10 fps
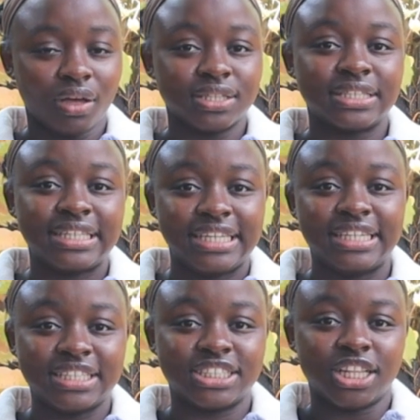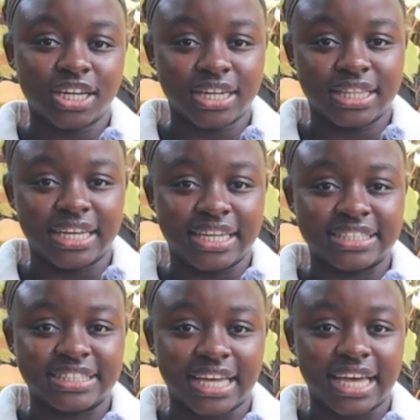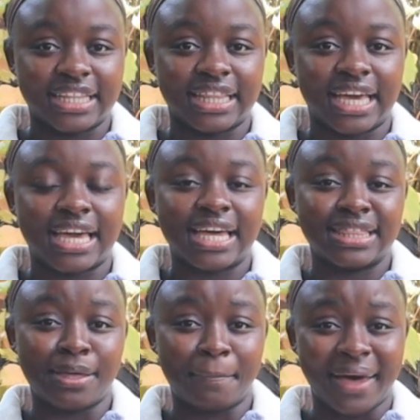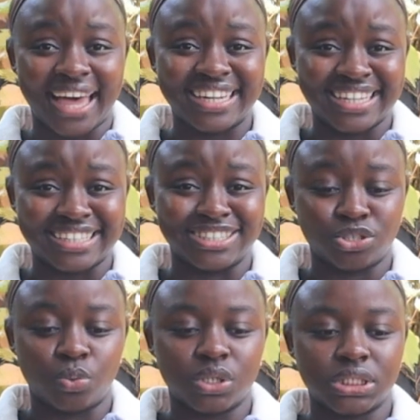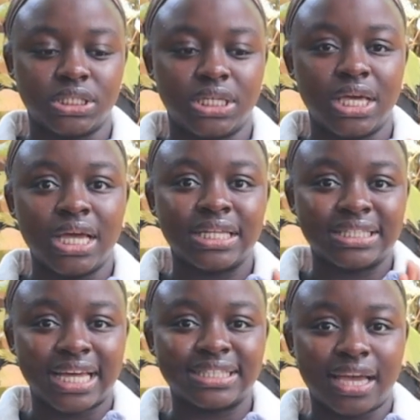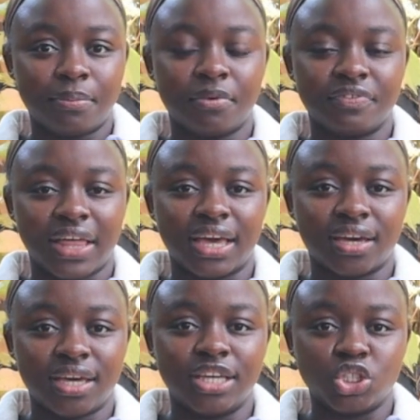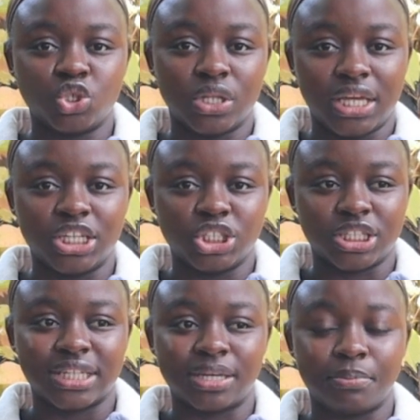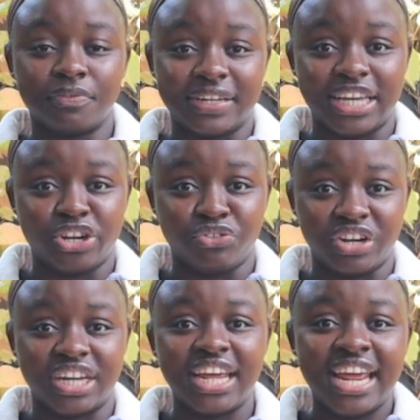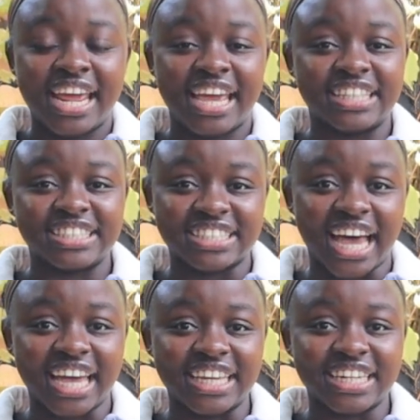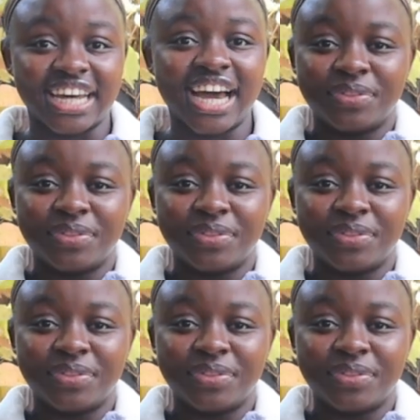The key is to look at the inside, like the paddings. You want to see that type of like insulation, that type of layering inside.